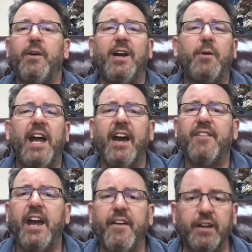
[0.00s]
we have
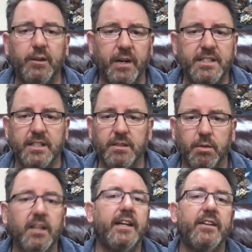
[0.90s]
every reason to
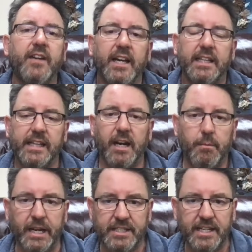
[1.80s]
believe that our
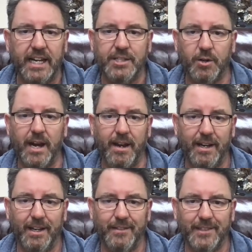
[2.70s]
best days are out
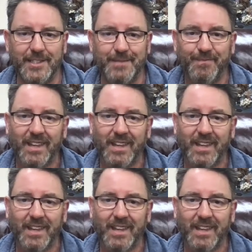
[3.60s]
ahead of us.